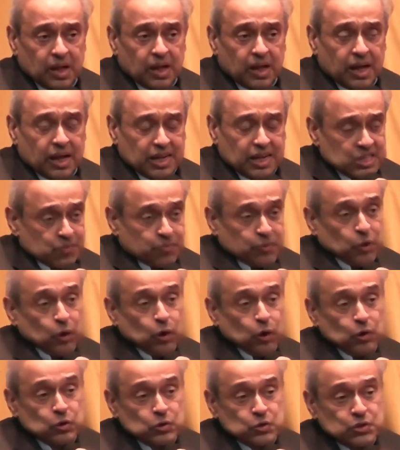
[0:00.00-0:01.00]

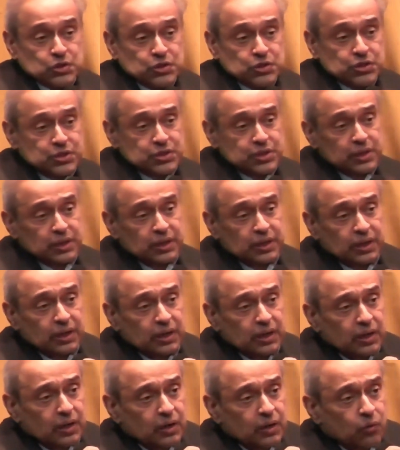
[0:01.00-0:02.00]
explores
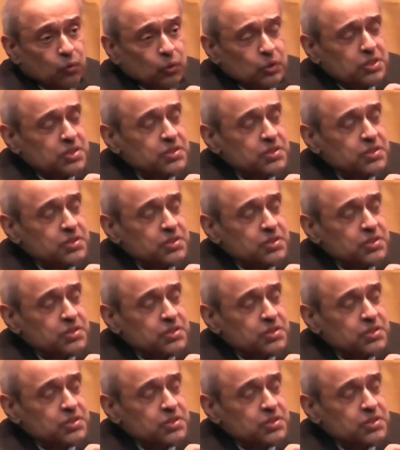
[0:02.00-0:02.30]
what